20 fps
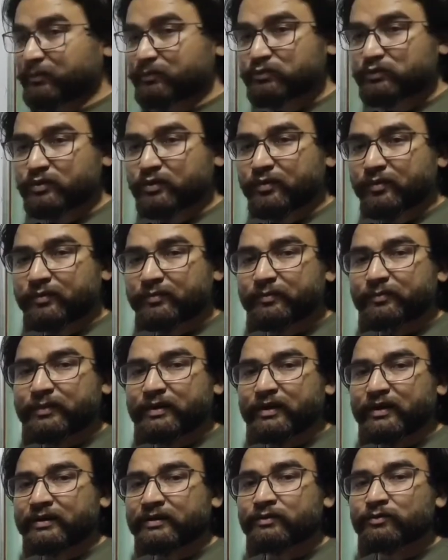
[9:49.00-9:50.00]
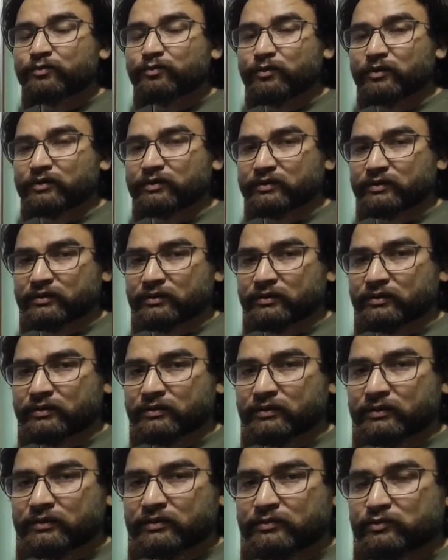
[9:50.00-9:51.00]
absorbed by water.
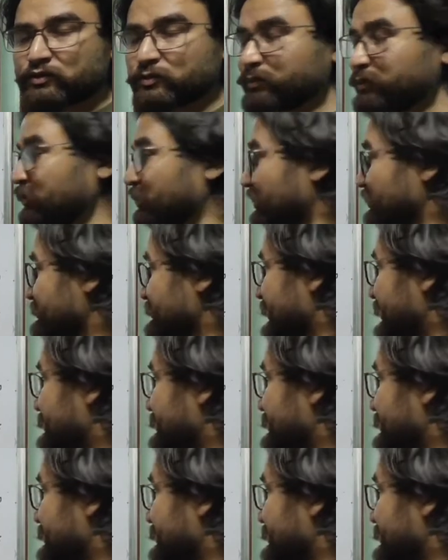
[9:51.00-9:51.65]
So because